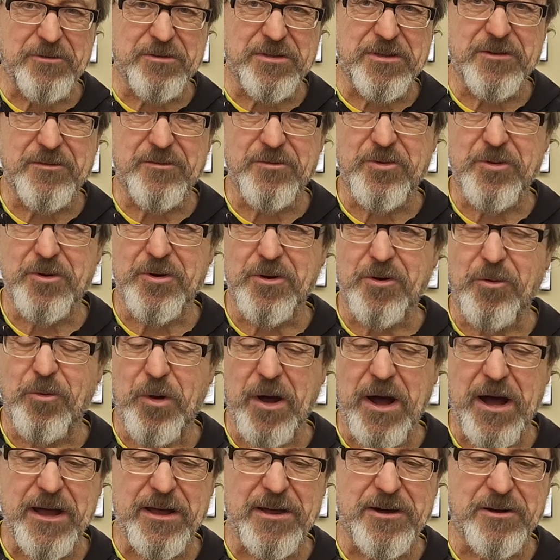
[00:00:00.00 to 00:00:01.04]
with it for a
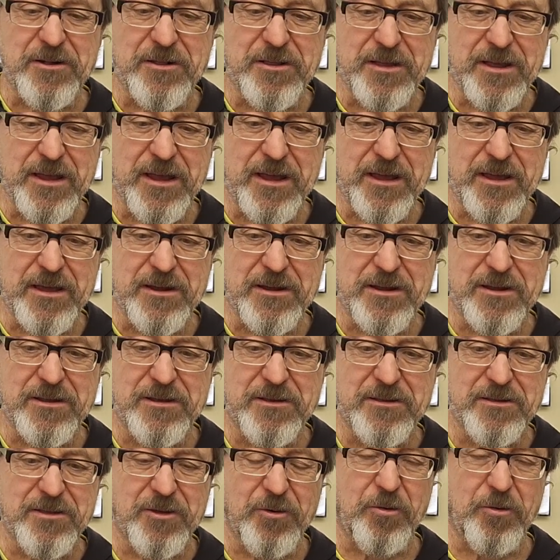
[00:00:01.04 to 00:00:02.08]
while, and the